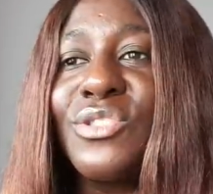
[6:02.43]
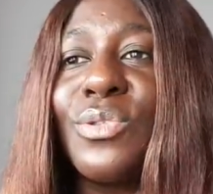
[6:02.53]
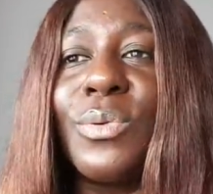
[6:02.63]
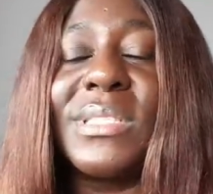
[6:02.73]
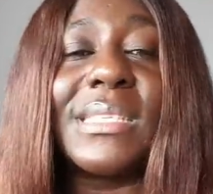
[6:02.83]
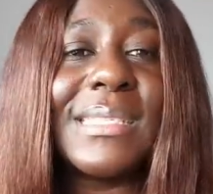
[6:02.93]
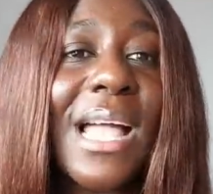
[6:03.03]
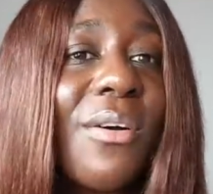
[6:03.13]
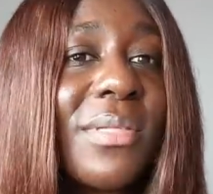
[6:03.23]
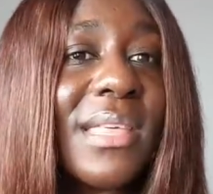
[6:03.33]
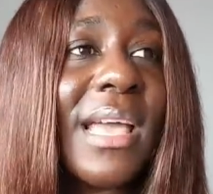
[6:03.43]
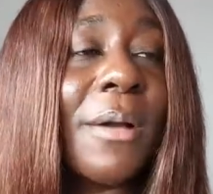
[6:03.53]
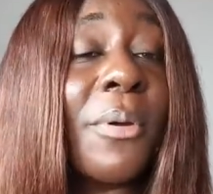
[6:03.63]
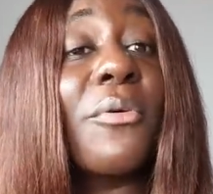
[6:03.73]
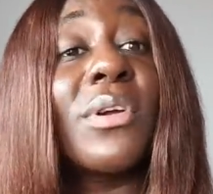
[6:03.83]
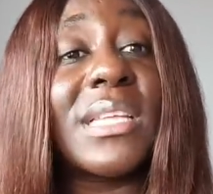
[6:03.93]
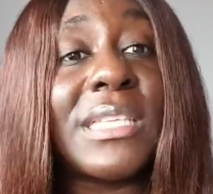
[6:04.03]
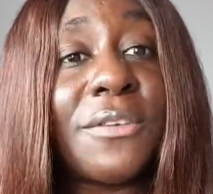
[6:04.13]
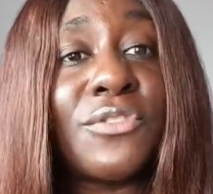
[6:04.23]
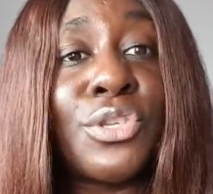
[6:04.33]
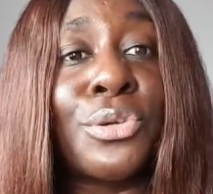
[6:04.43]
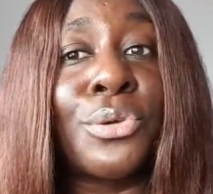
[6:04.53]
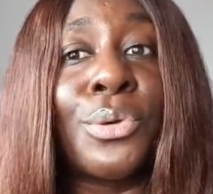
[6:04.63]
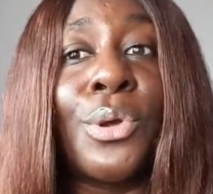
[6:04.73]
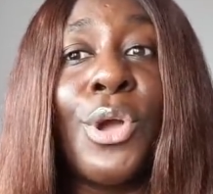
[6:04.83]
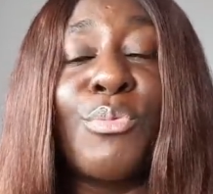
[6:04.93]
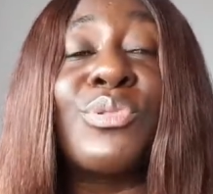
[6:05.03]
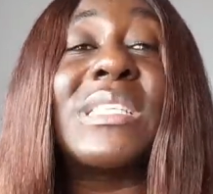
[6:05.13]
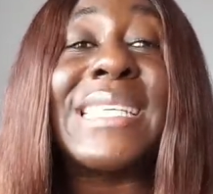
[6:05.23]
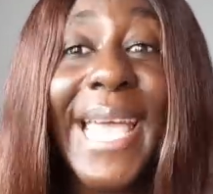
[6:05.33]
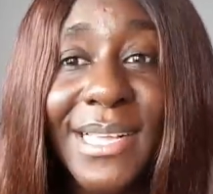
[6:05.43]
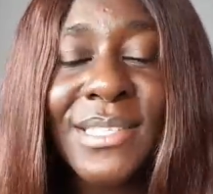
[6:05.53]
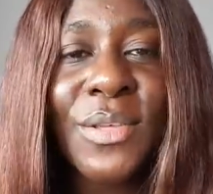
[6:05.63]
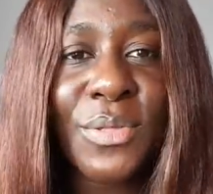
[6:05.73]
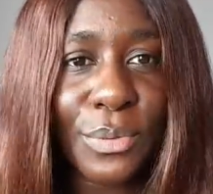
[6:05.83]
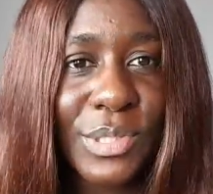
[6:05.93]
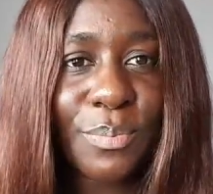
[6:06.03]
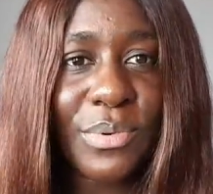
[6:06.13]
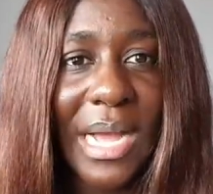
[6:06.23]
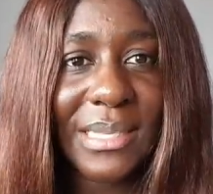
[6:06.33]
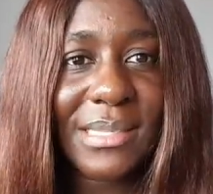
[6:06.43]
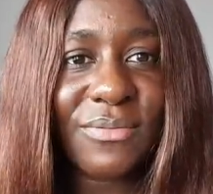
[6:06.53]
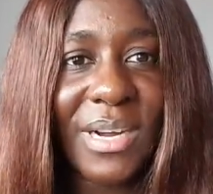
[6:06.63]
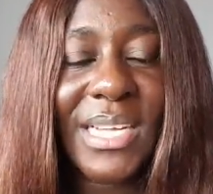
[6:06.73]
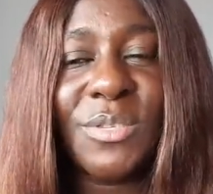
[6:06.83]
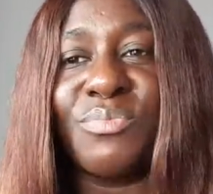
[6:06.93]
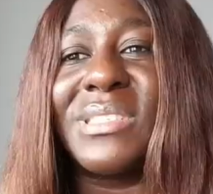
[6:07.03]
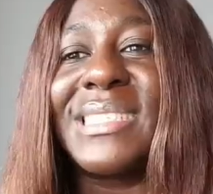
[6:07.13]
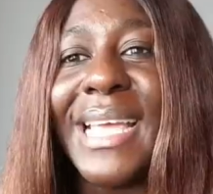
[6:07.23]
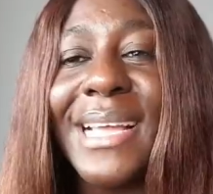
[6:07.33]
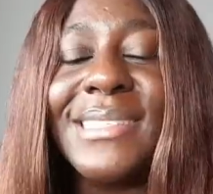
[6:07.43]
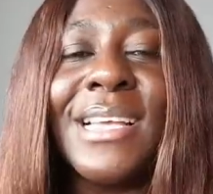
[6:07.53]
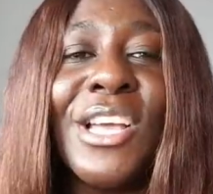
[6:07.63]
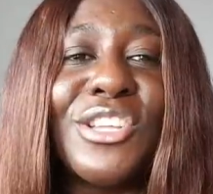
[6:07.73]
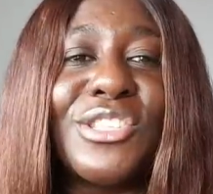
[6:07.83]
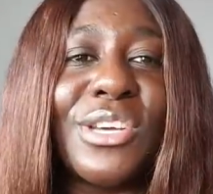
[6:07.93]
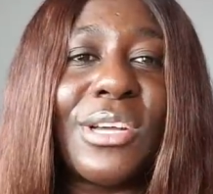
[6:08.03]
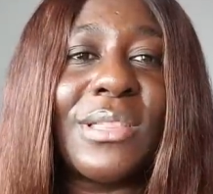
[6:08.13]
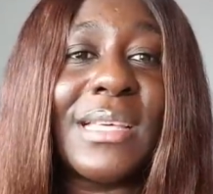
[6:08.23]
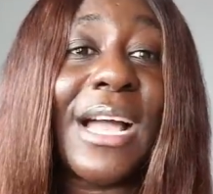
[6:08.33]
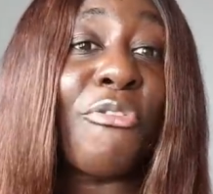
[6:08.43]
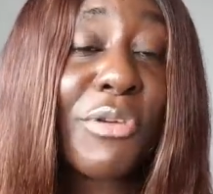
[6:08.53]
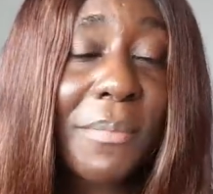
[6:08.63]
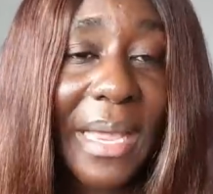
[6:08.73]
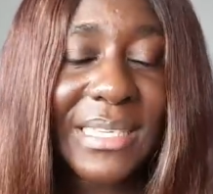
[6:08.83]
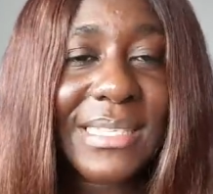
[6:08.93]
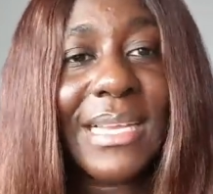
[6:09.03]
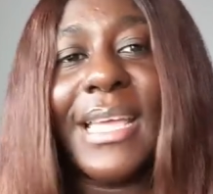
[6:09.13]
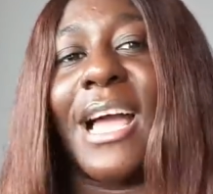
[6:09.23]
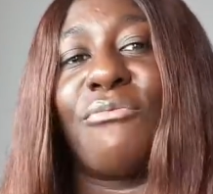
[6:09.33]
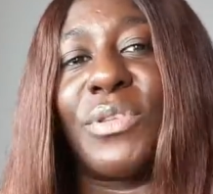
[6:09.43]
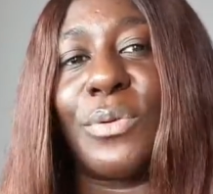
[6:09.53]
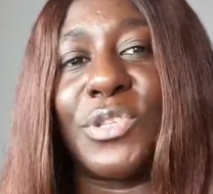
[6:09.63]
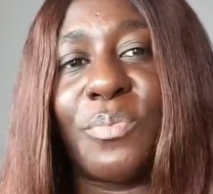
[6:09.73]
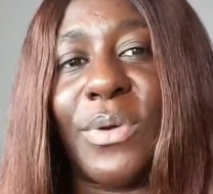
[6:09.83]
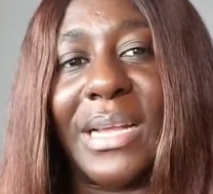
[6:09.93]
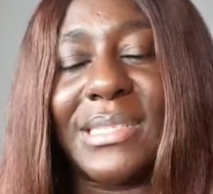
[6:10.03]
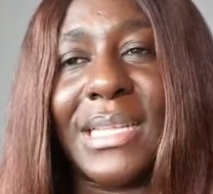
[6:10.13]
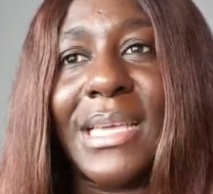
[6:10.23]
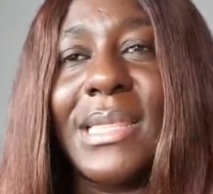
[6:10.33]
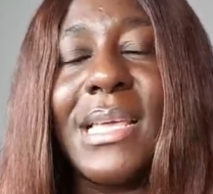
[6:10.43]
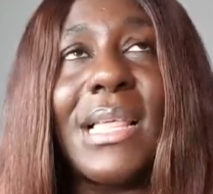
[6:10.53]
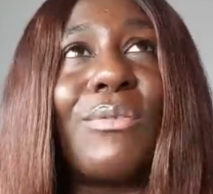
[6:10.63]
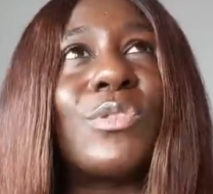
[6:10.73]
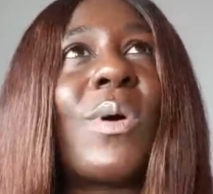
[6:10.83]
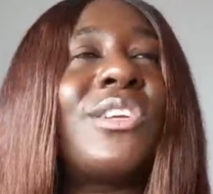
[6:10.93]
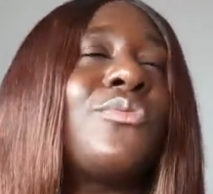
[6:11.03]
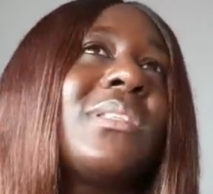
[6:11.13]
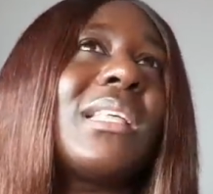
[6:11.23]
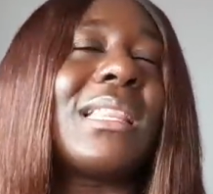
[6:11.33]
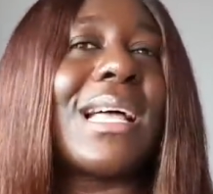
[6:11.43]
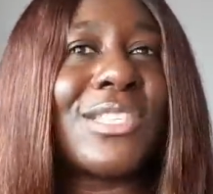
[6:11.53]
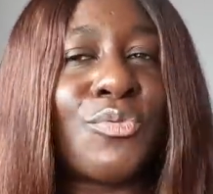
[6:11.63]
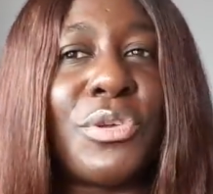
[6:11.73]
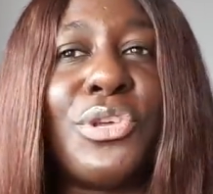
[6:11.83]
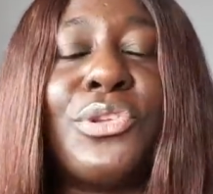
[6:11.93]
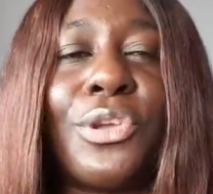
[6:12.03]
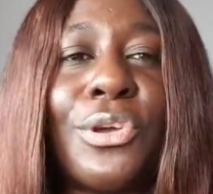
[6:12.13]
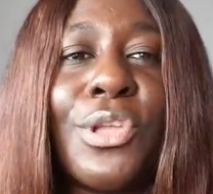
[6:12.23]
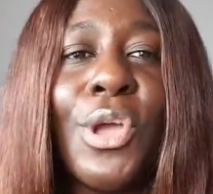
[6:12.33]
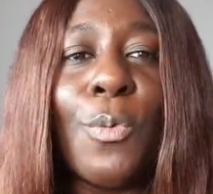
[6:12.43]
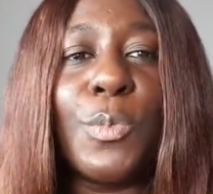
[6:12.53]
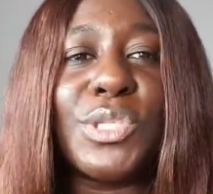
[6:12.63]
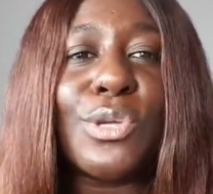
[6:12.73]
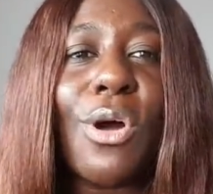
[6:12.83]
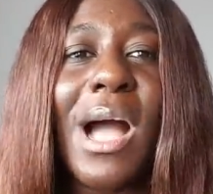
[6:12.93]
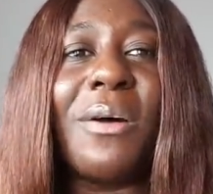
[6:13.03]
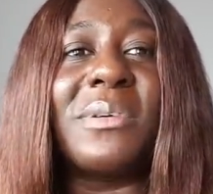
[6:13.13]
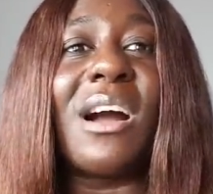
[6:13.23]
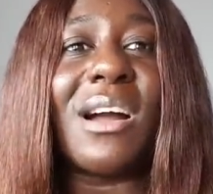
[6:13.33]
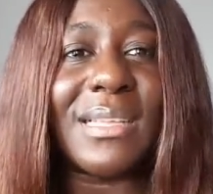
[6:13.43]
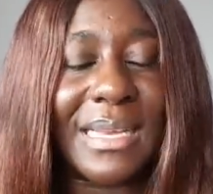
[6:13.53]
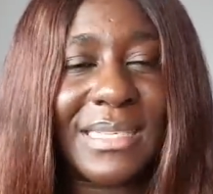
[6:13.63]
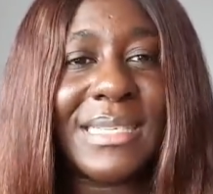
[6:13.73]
so it is now their prerogative to protect those brands right protect the the agreement that they have with those brands and i think that was why during the last reunion we saw how guarded